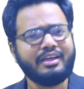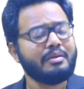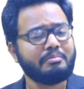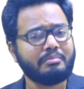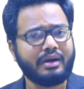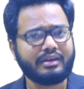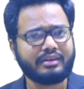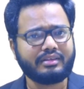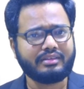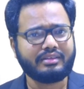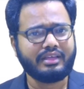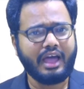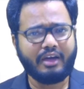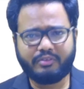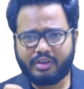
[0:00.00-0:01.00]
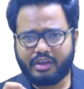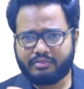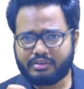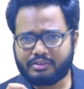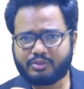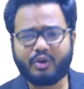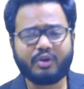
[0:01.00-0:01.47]
But have you
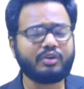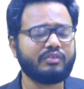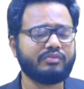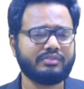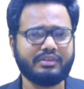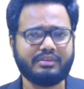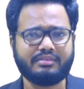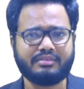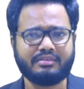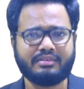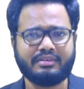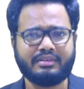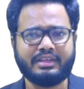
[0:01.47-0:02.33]
ever thought of this?